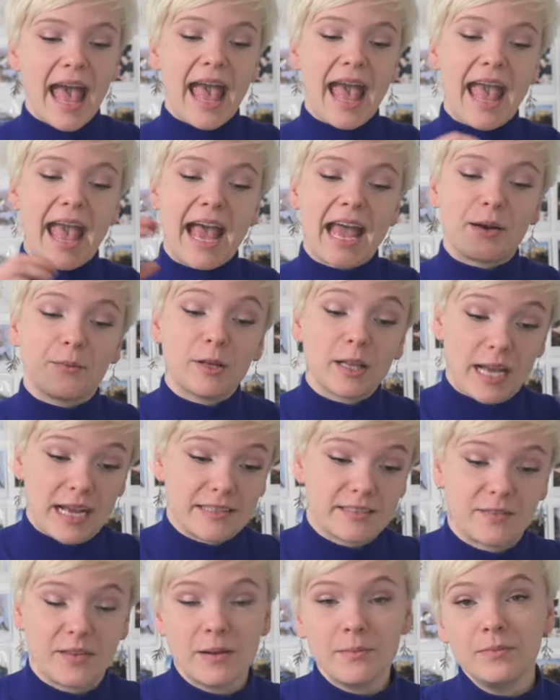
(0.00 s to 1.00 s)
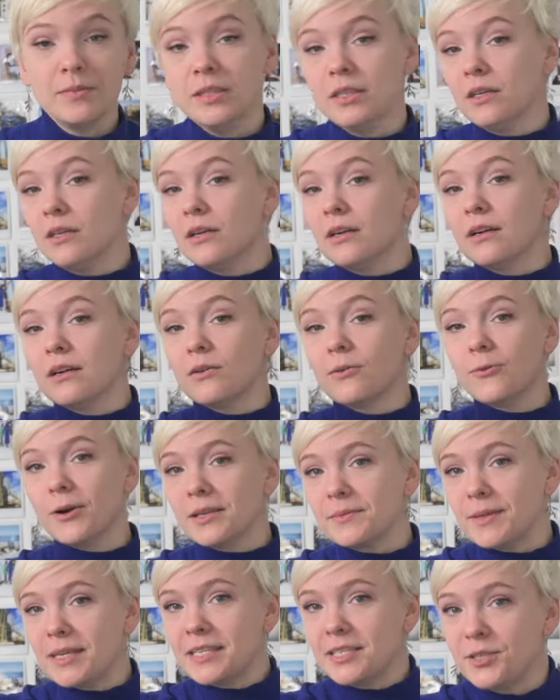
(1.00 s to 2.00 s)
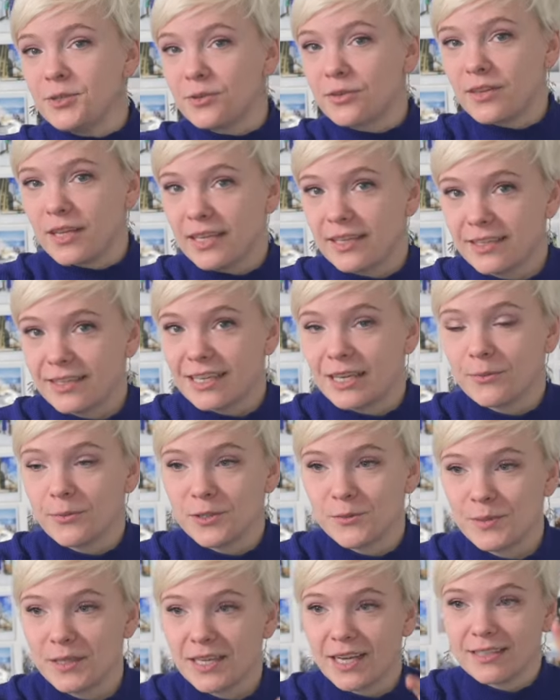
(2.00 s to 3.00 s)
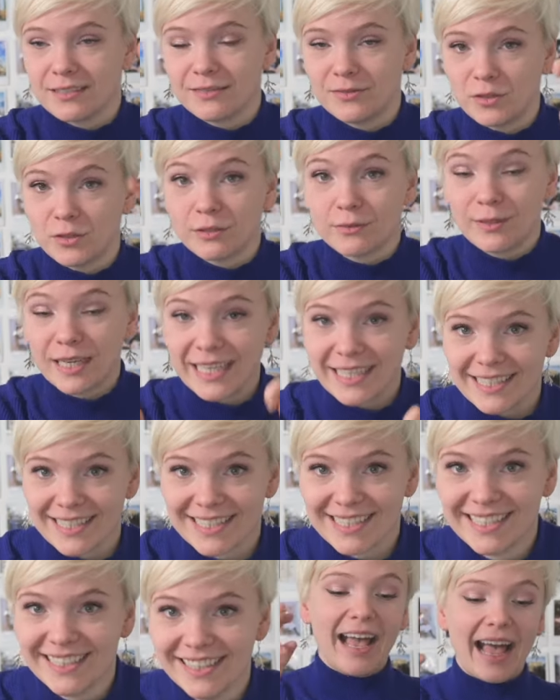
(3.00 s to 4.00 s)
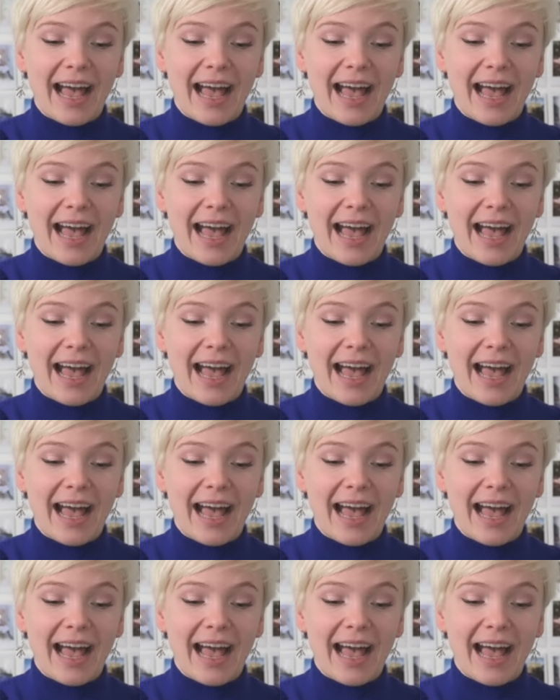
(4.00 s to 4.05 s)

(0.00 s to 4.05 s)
and we'll ask them, what makes you think it was because of your race?